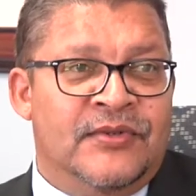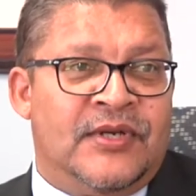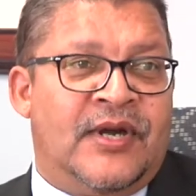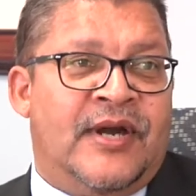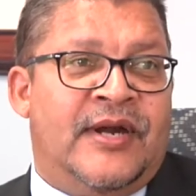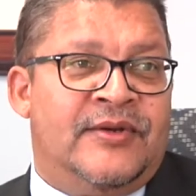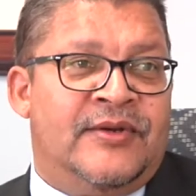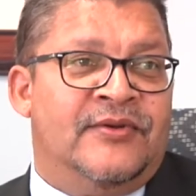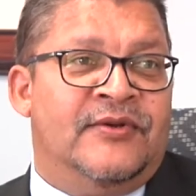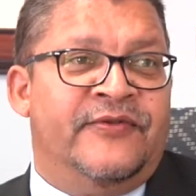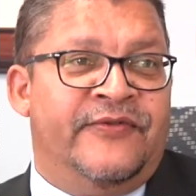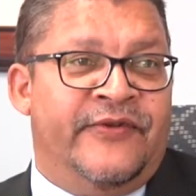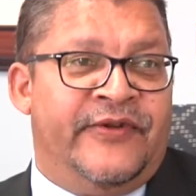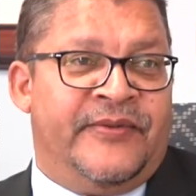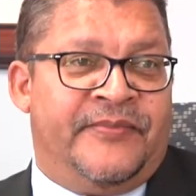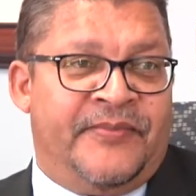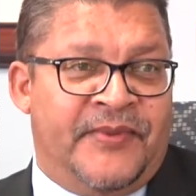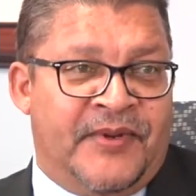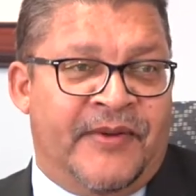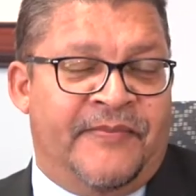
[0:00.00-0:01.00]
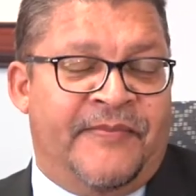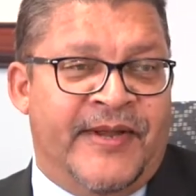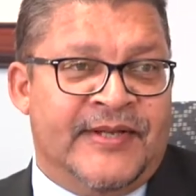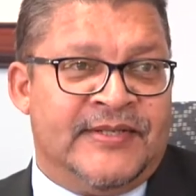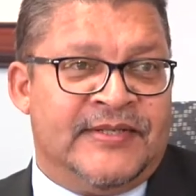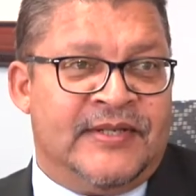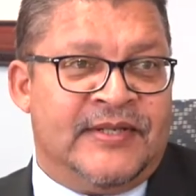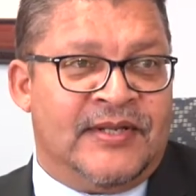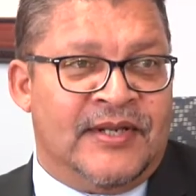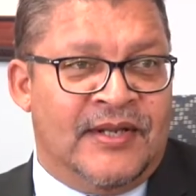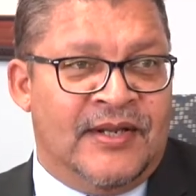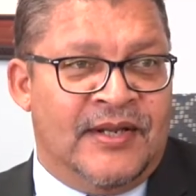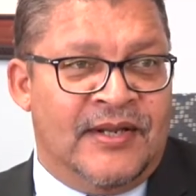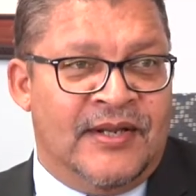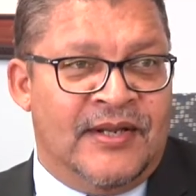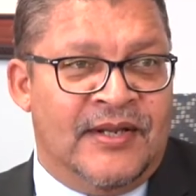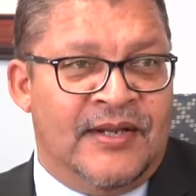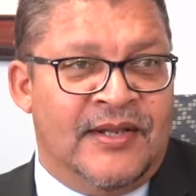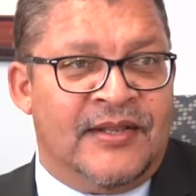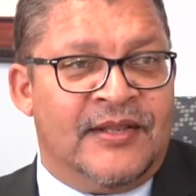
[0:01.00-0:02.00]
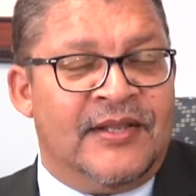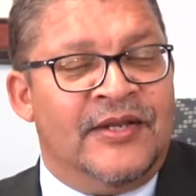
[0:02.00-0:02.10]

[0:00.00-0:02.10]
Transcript: try to develop the capacity, mm -hmm.